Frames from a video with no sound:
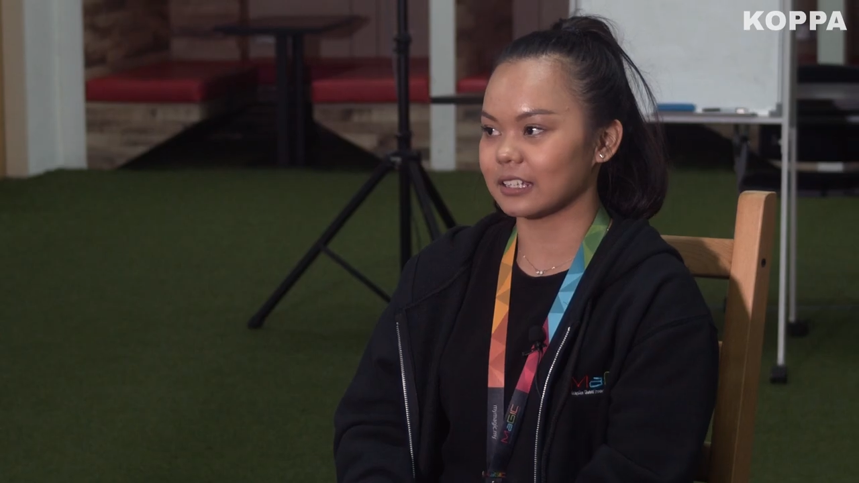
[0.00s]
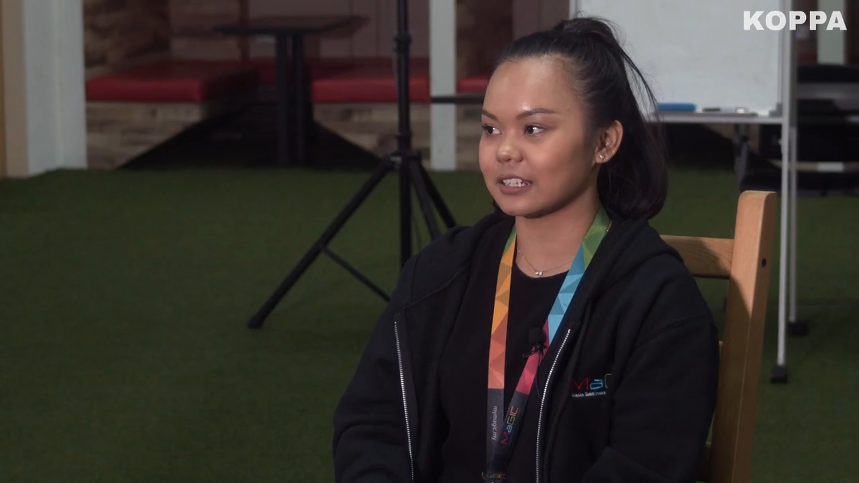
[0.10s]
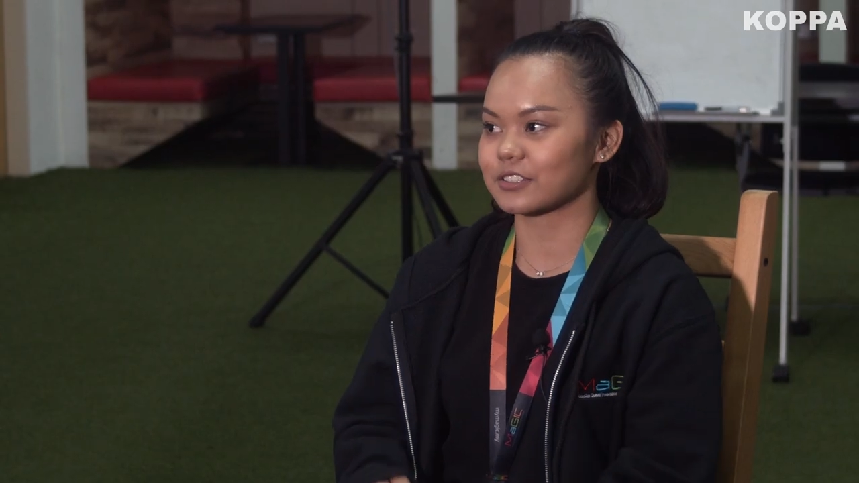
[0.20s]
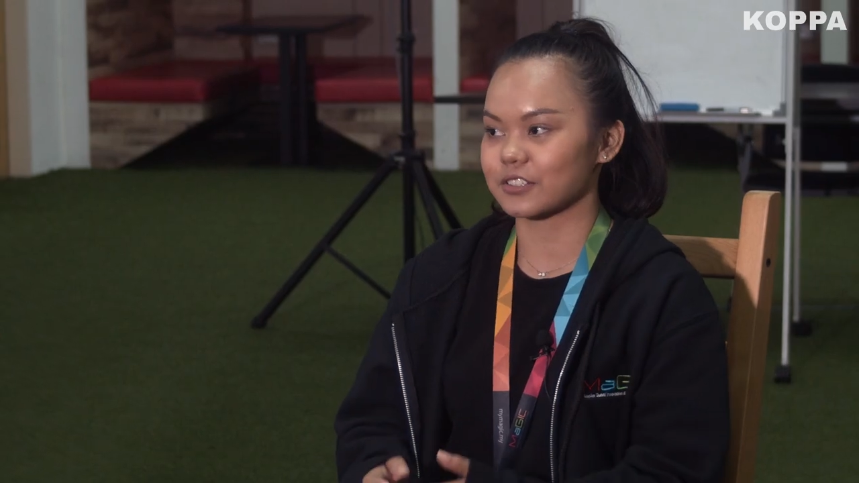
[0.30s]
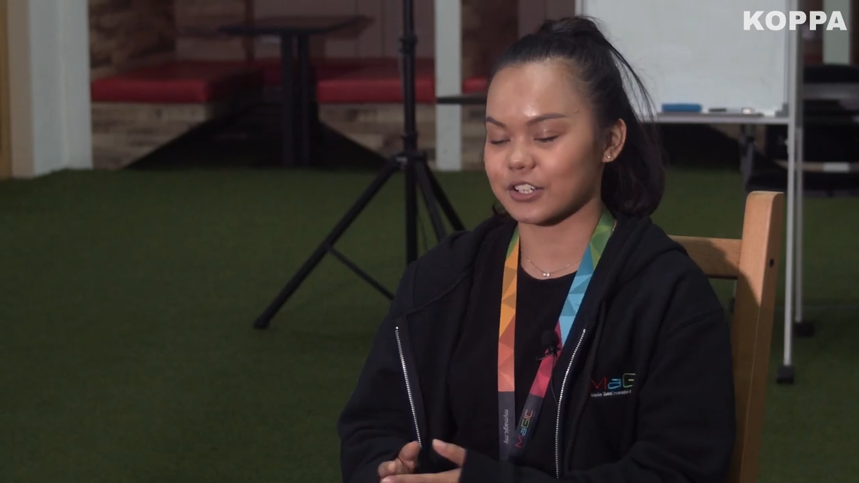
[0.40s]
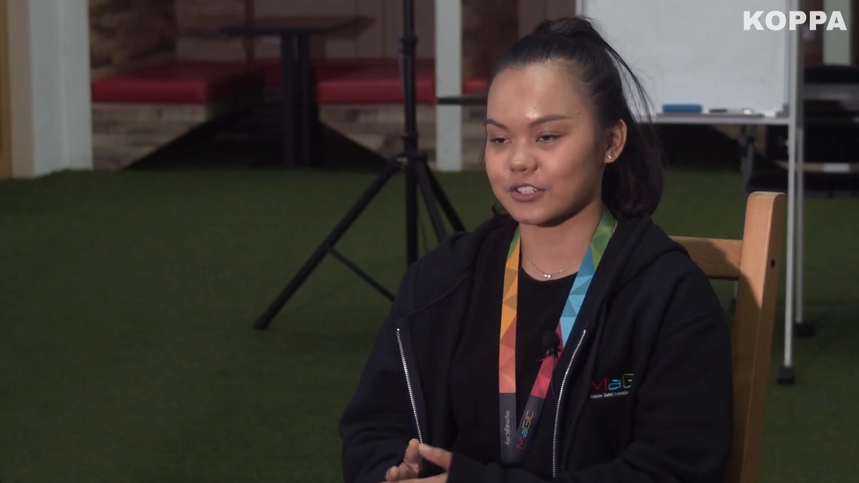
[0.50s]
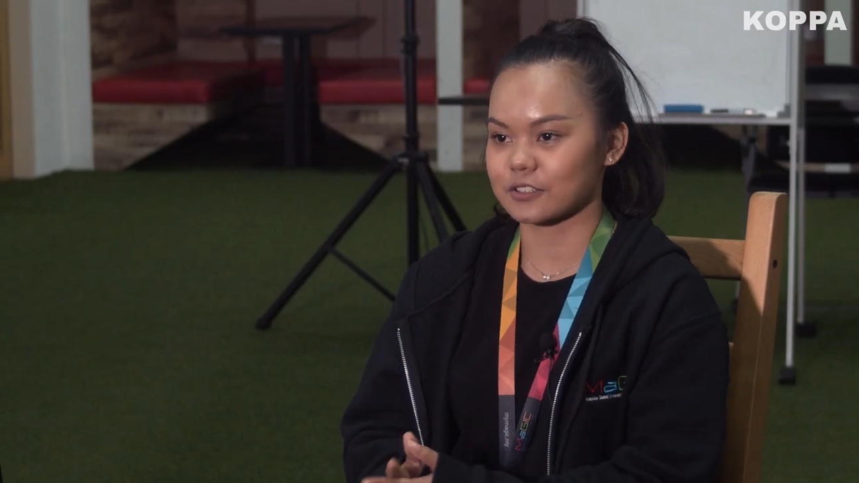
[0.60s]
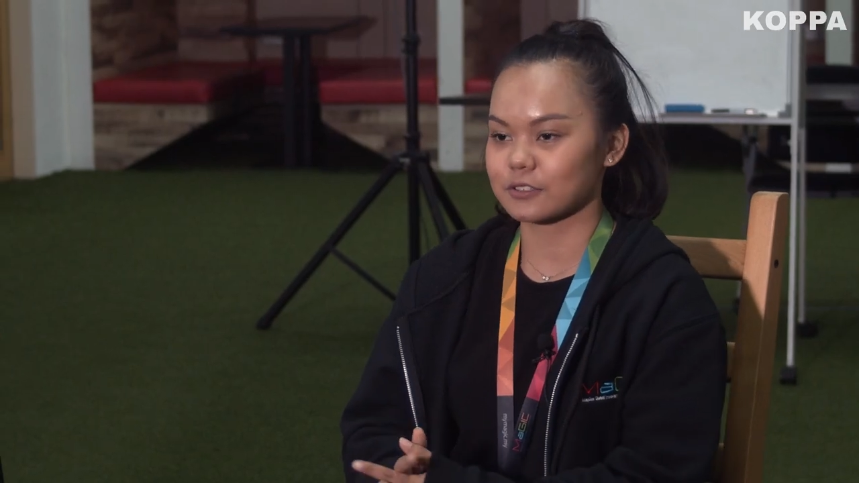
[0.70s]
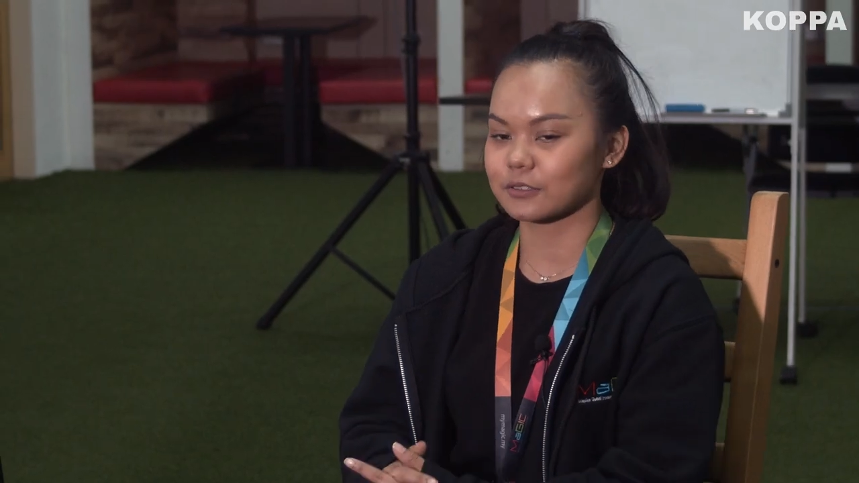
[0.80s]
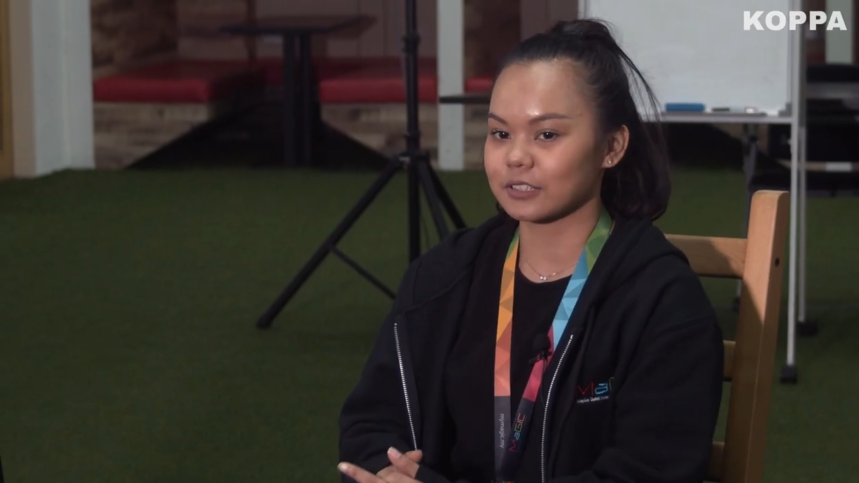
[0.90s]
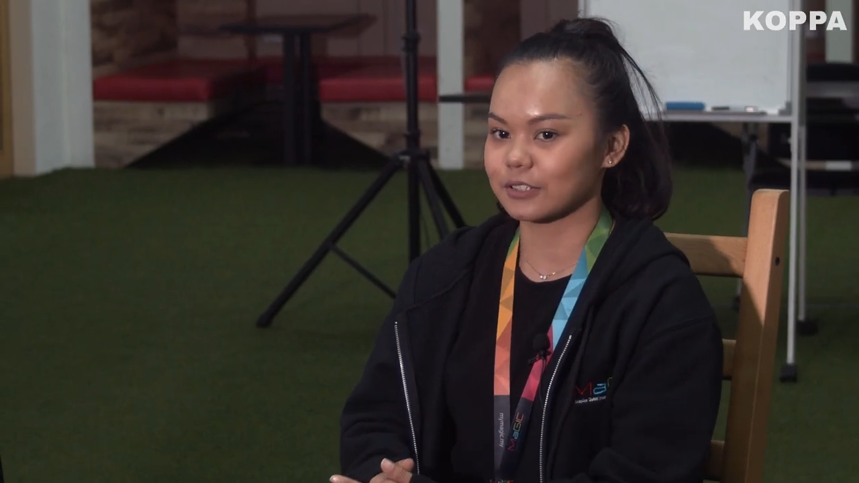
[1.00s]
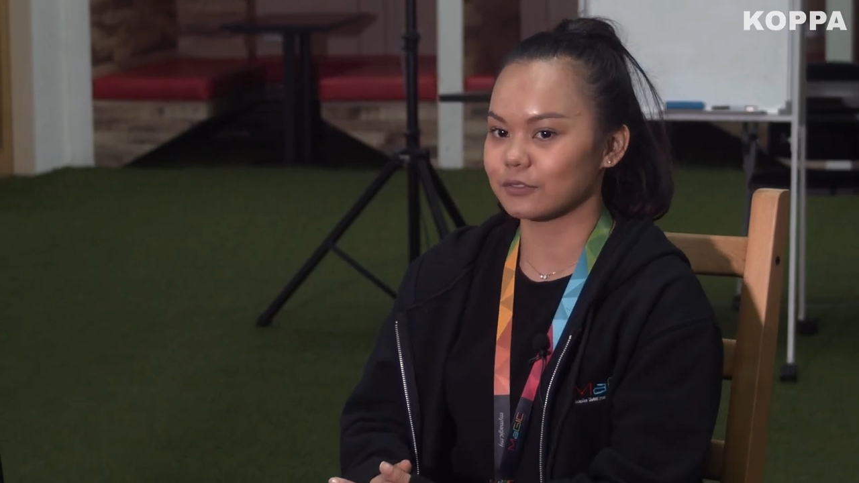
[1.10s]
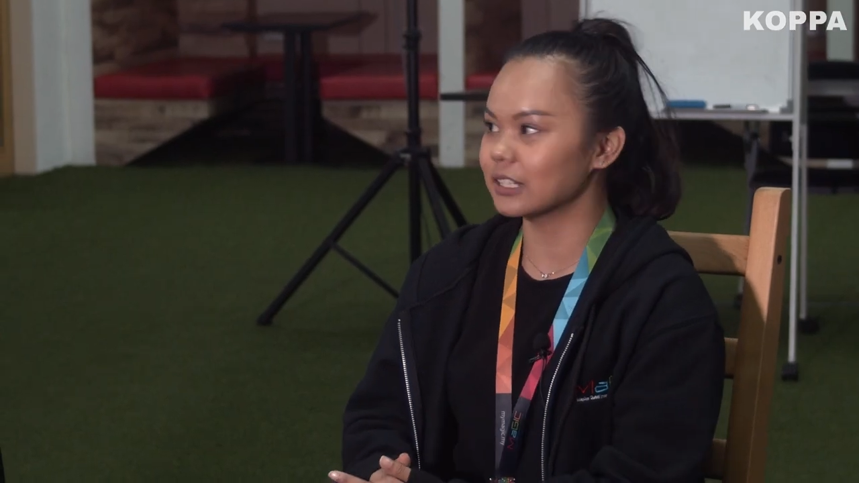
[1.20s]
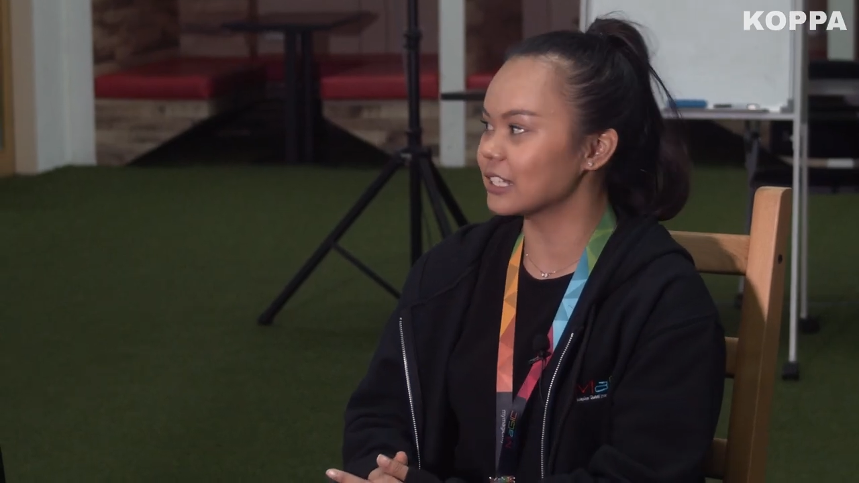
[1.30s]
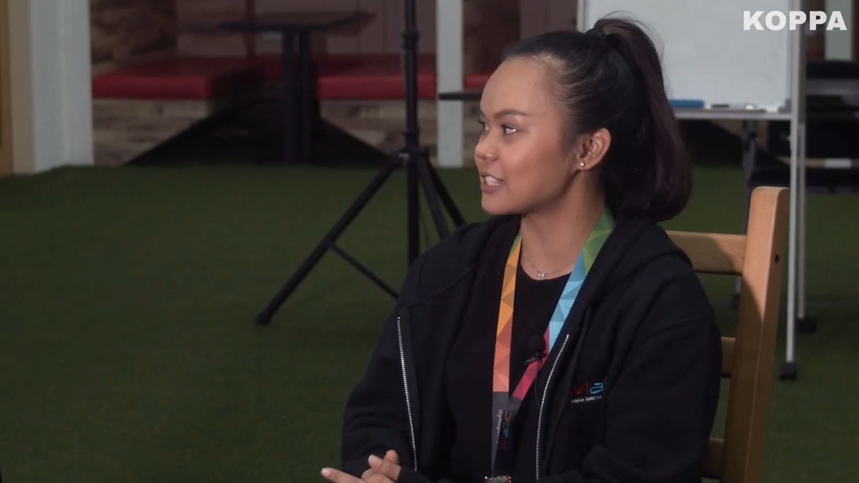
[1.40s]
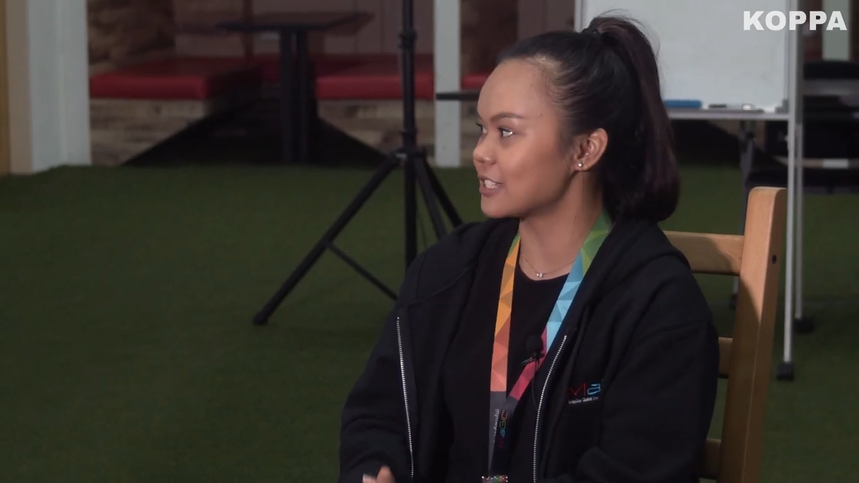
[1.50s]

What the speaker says: in international school. They really